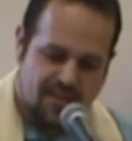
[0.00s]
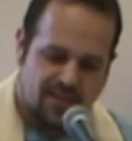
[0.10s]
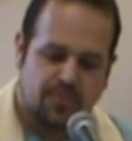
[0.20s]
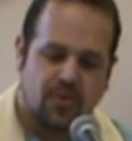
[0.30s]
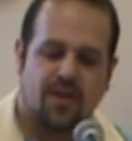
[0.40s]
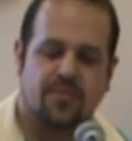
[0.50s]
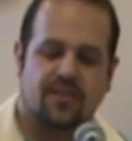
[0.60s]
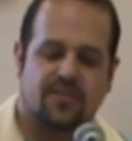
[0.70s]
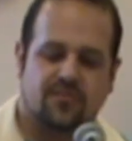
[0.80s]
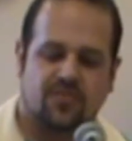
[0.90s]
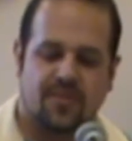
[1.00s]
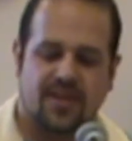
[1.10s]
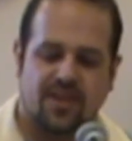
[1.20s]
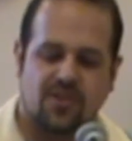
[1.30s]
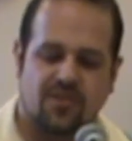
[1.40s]
This prohibited
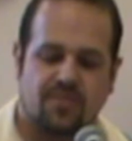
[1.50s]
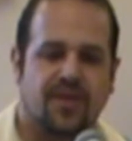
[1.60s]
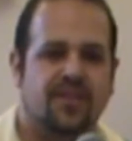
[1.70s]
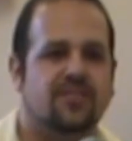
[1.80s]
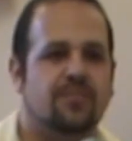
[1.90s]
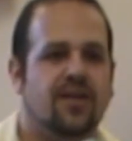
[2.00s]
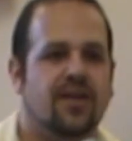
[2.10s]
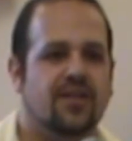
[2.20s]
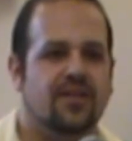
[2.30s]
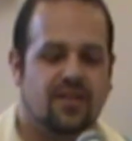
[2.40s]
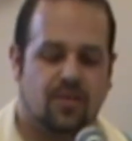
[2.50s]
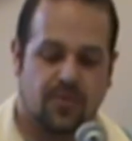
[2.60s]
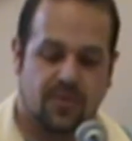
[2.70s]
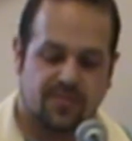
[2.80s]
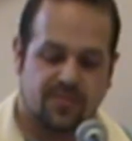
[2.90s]
discrimination based upon a
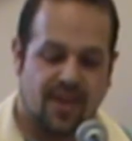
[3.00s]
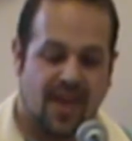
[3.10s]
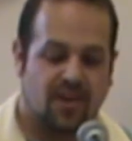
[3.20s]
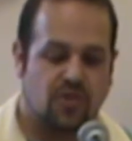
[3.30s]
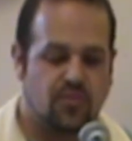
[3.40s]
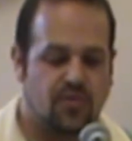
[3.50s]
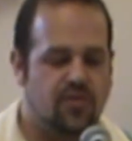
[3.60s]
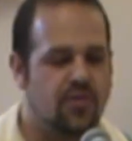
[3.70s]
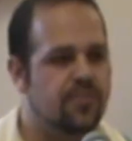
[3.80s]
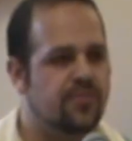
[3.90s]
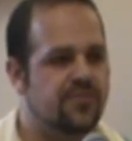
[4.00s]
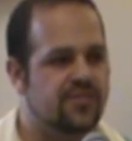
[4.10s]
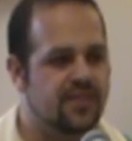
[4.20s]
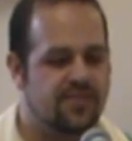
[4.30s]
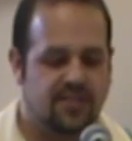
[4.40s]
person's actual or
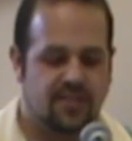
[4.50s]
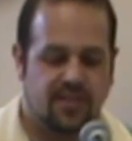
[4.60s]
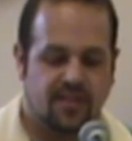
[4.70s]
perceived